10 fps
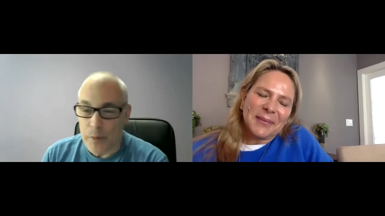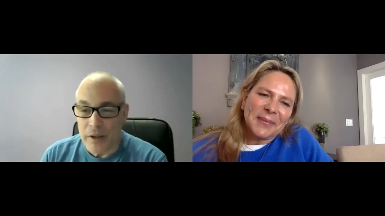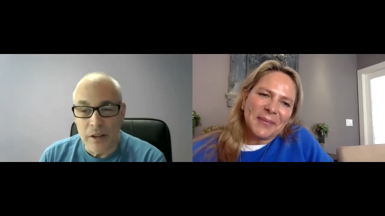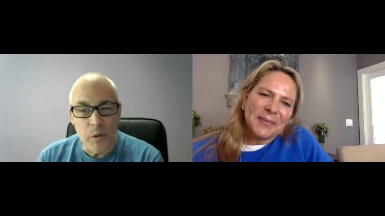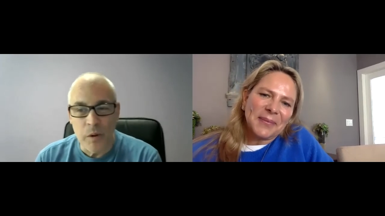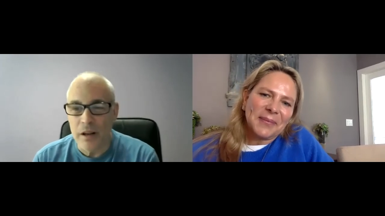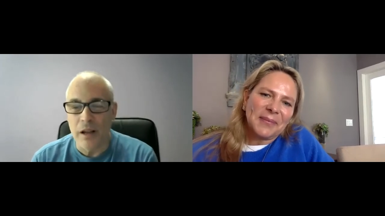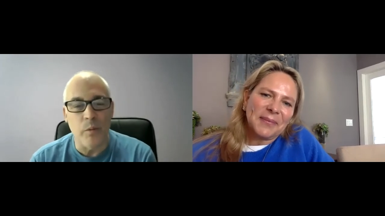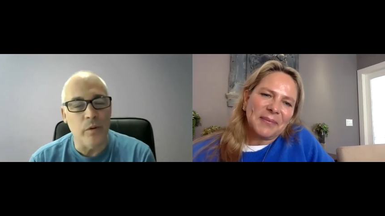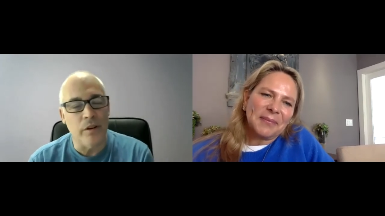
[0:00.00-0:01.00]
Speaker 1: but you know what? I
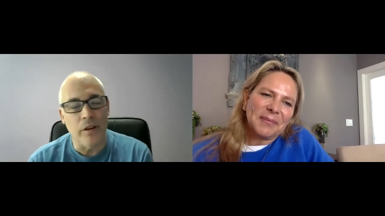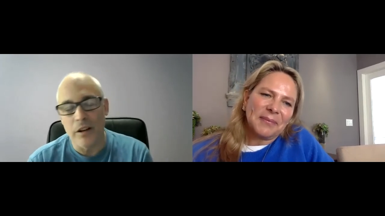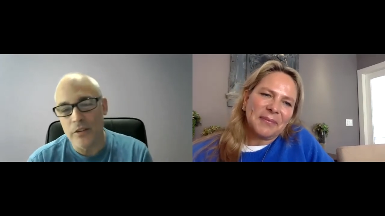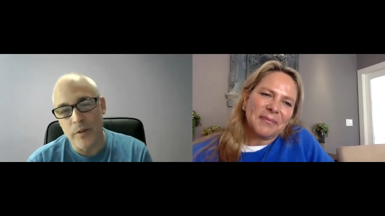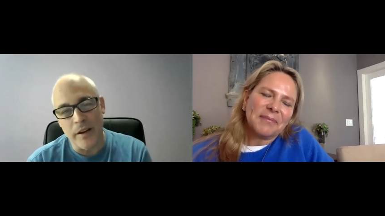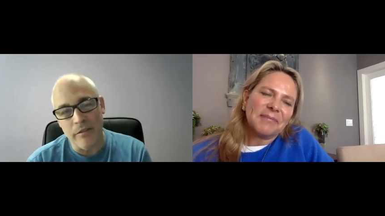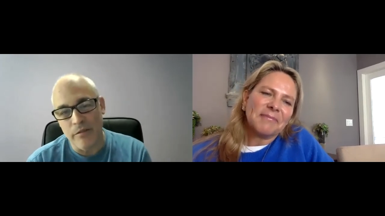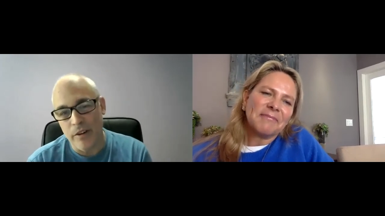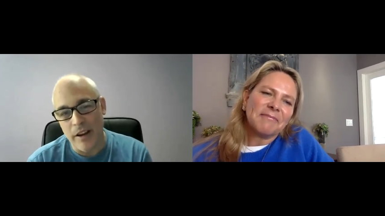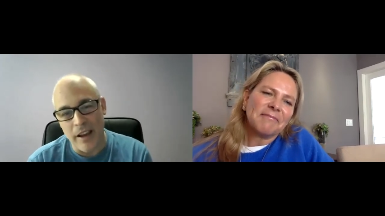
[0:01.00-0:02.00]
would not trade it
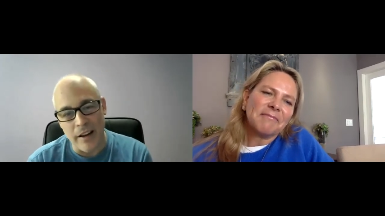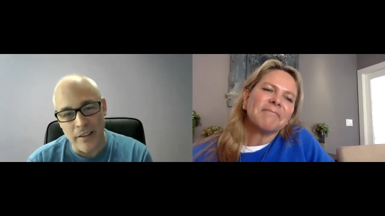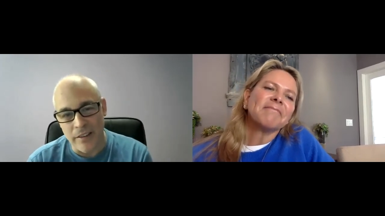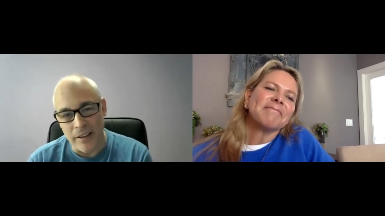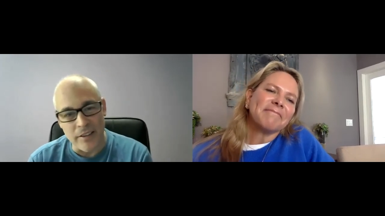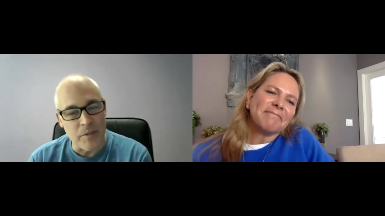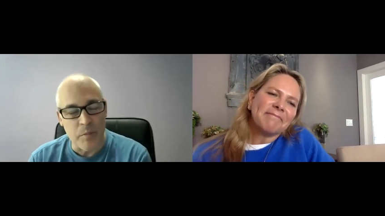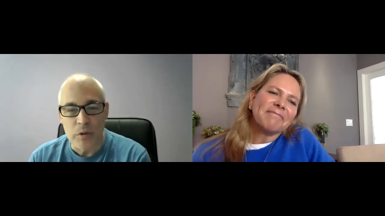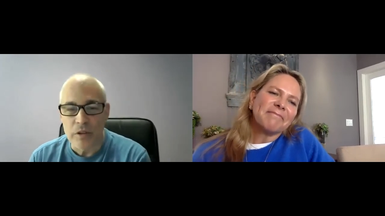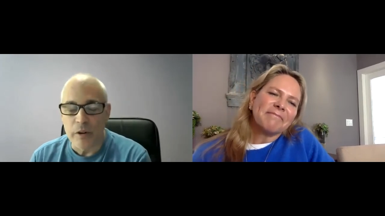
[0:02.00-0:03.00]
for anything. It's the
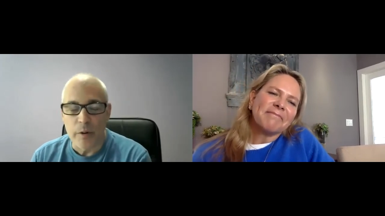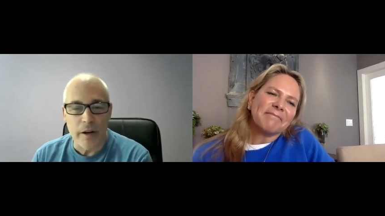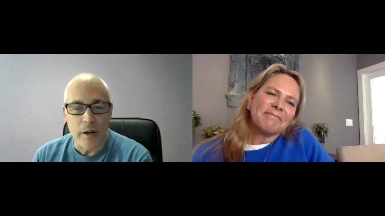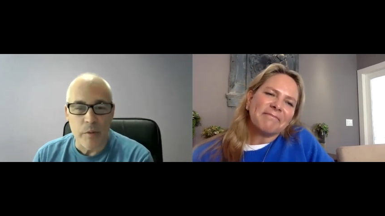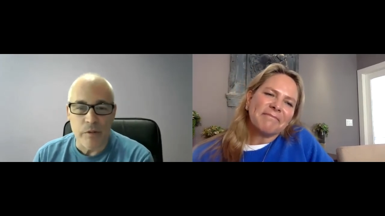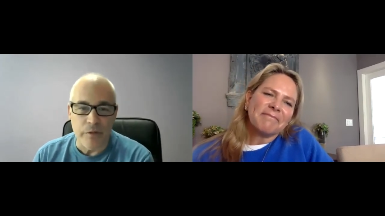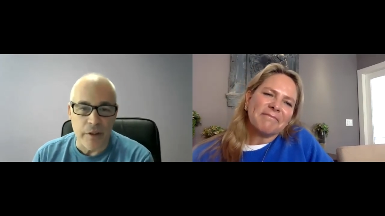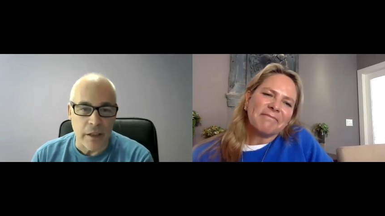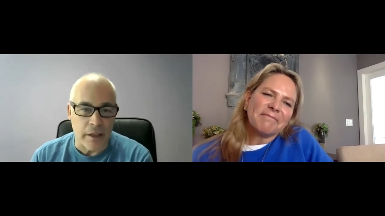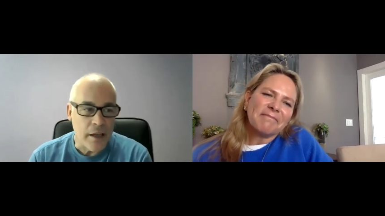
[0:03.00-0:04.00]
most incredible
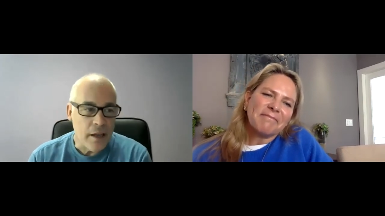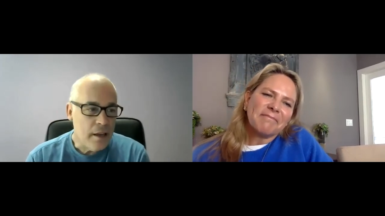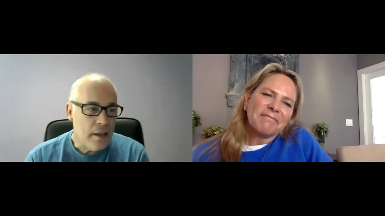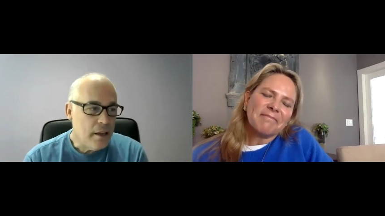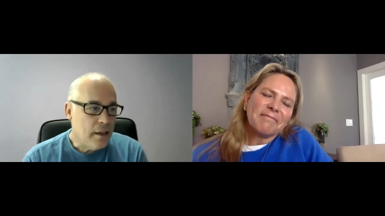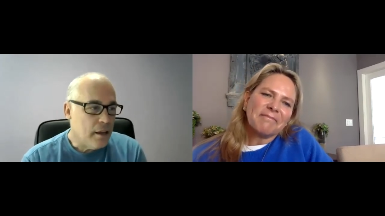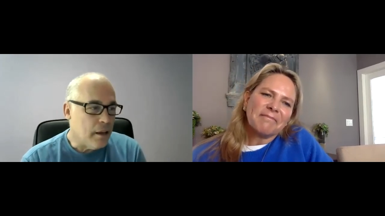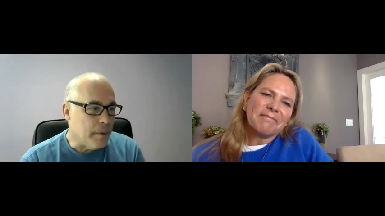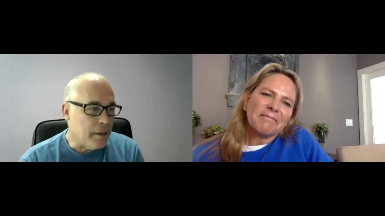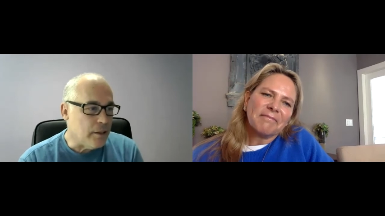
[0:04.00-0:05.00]
feeling. I
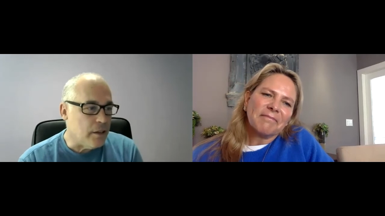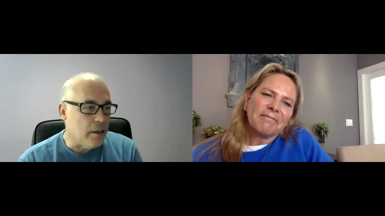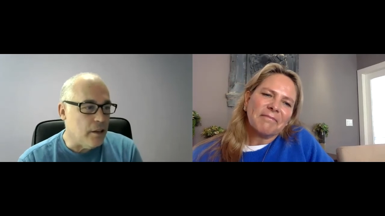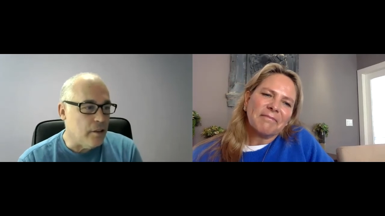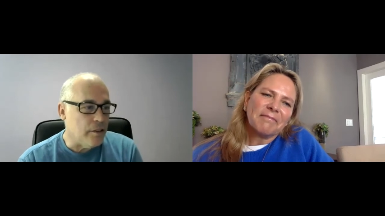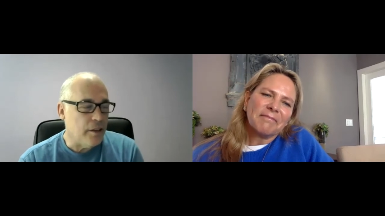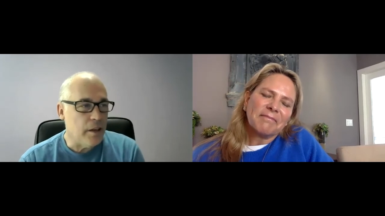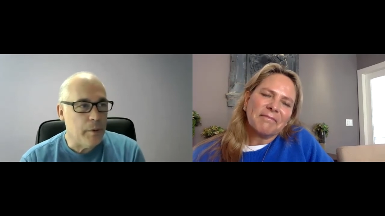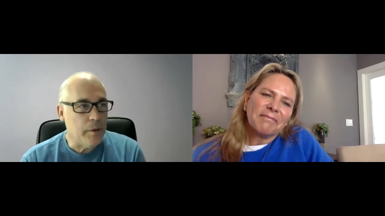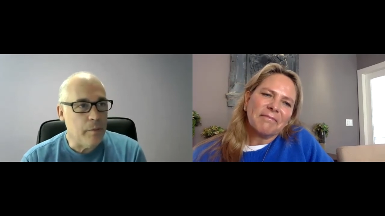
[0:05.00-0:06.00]
mean, you think
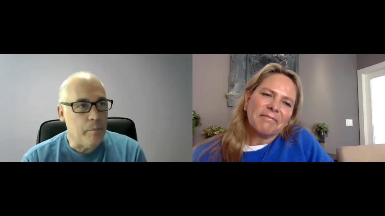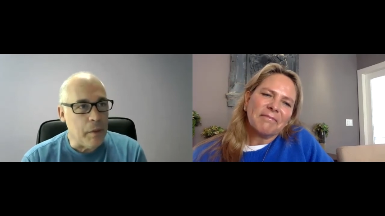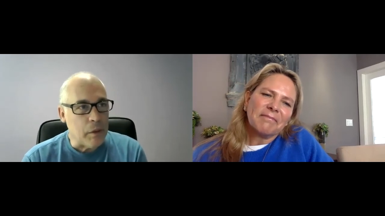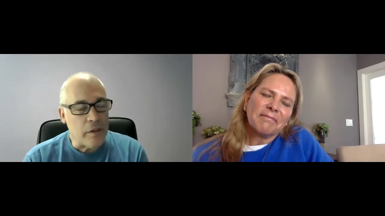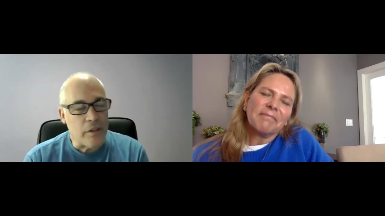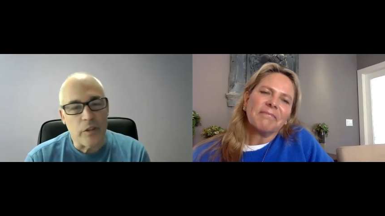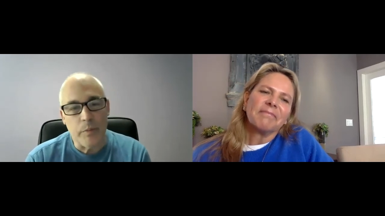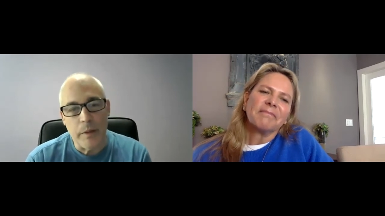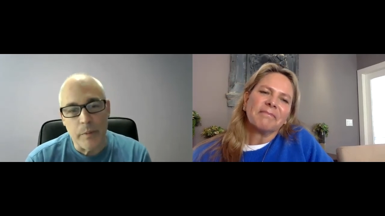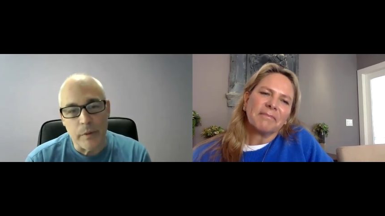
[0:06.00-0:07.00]
about the millions of
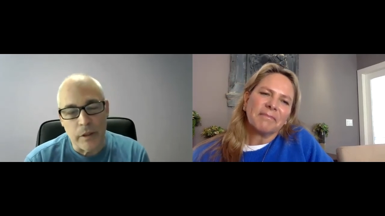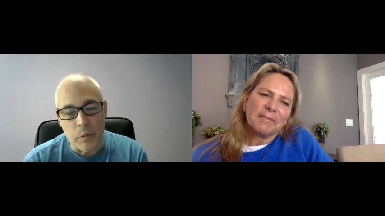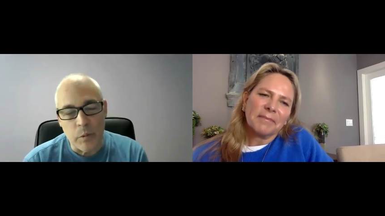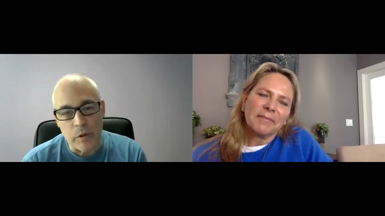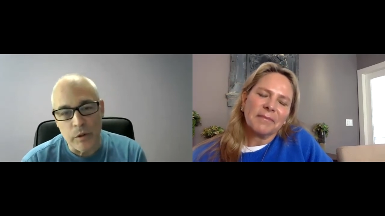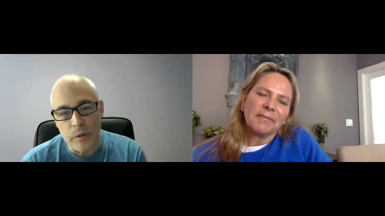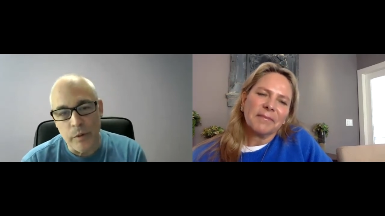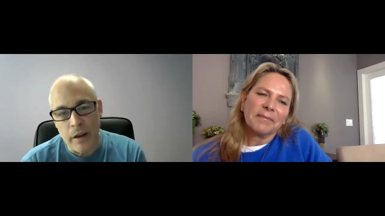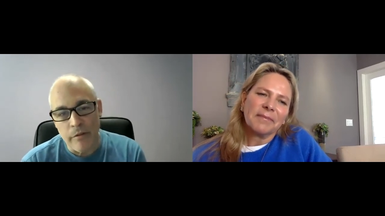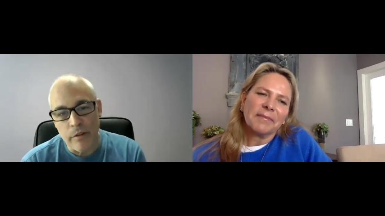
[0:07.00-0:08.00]
people in the world who
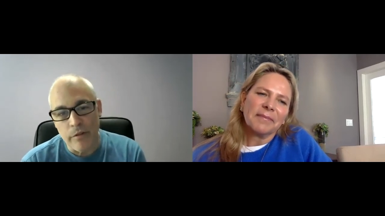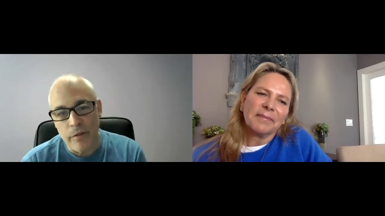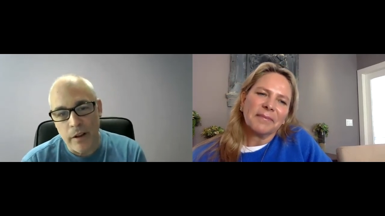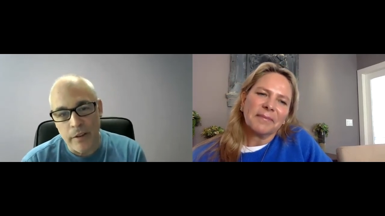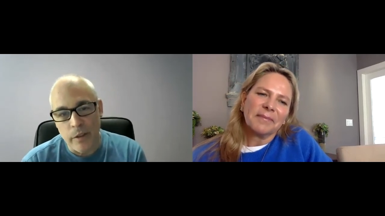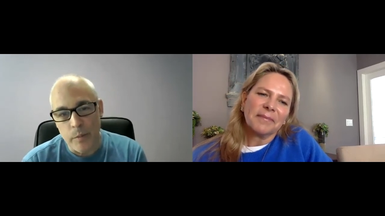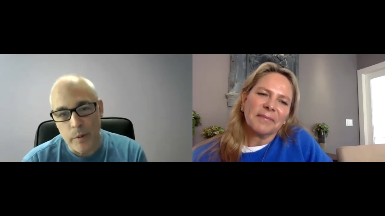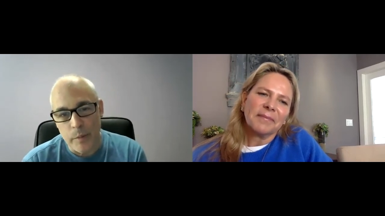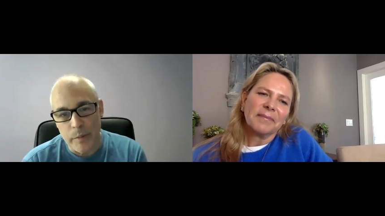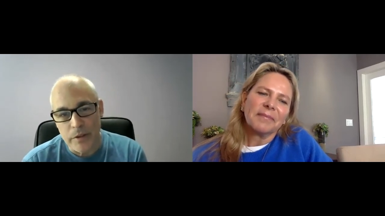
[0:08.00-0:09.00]
never find their
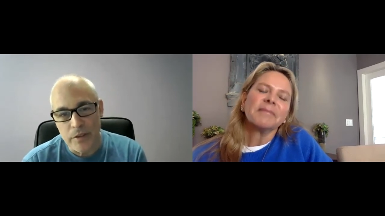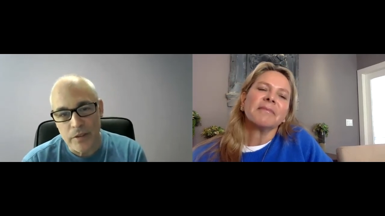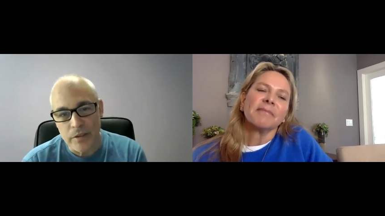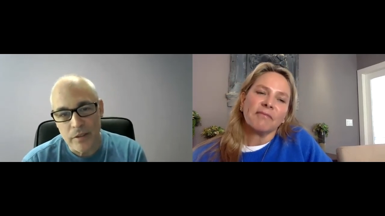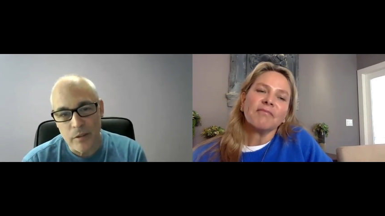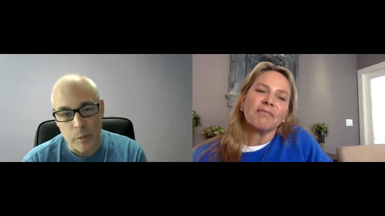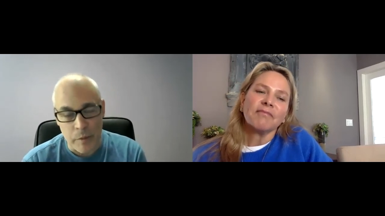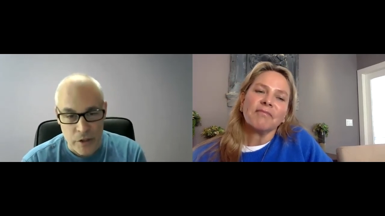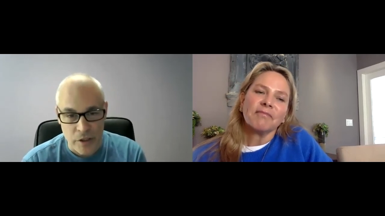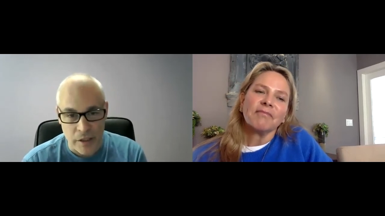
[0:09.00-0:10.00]
purpose or
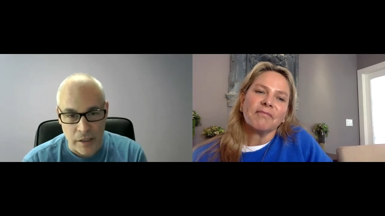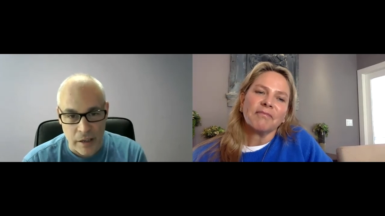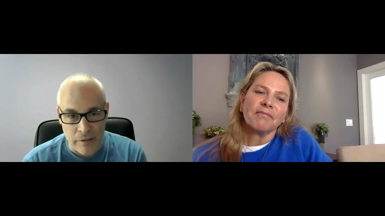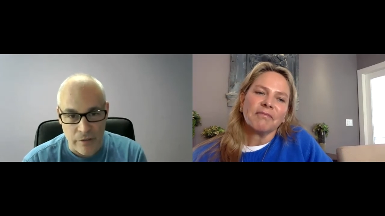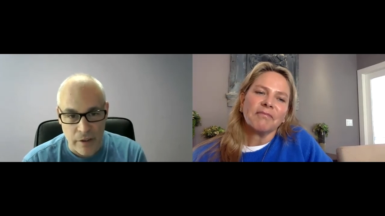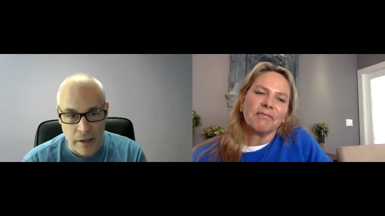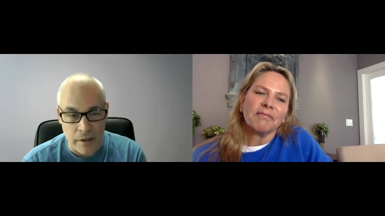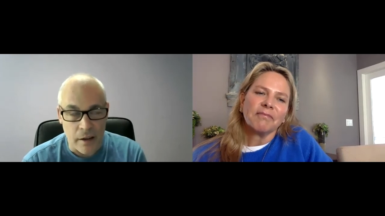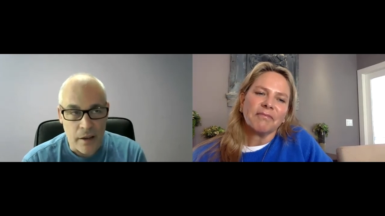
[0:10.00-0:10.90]
mission in life, and